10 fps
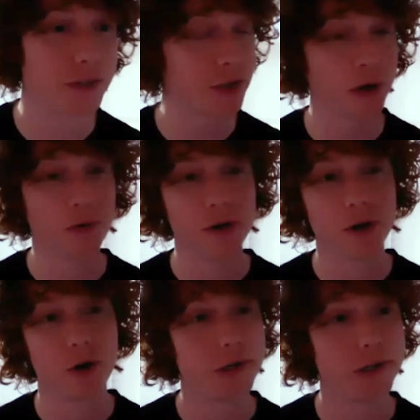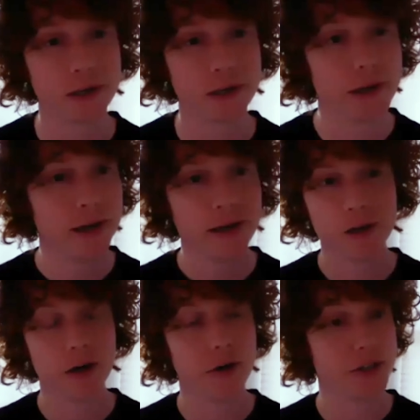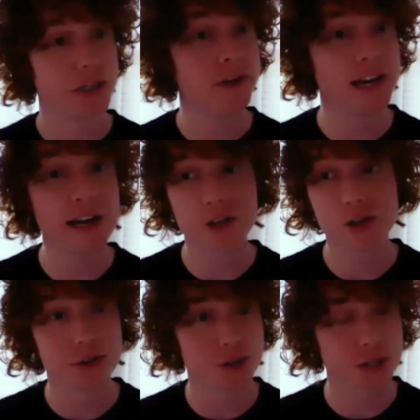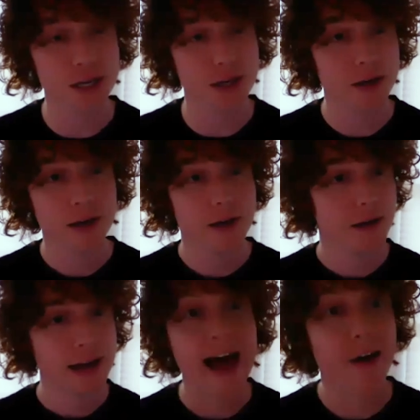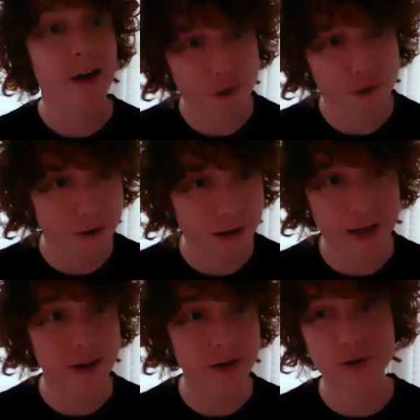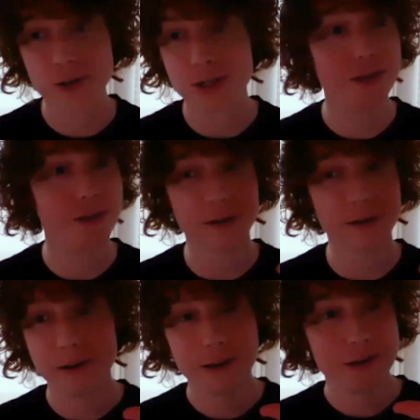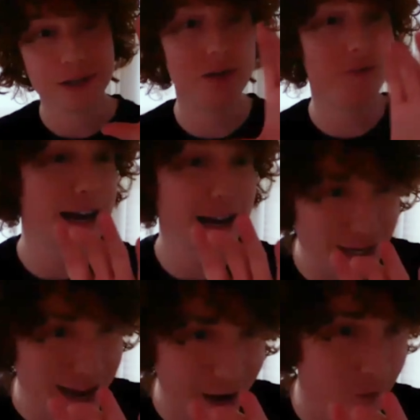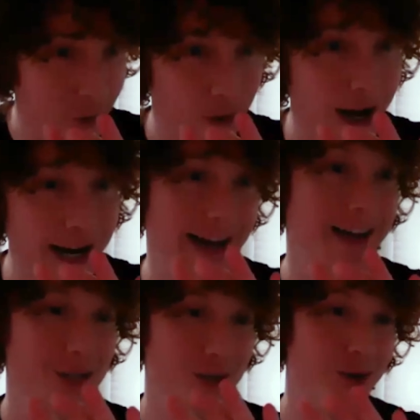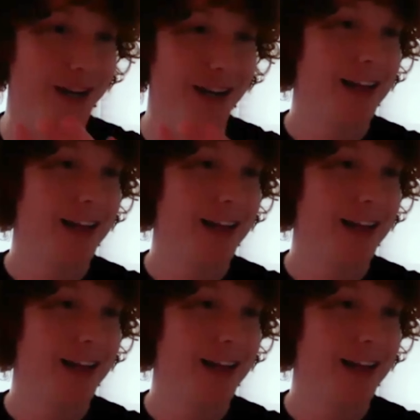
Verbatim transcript: That's why when you go into, you know, a C V S, you'll see Advil, and then you'll see the C V S Advil right next to it.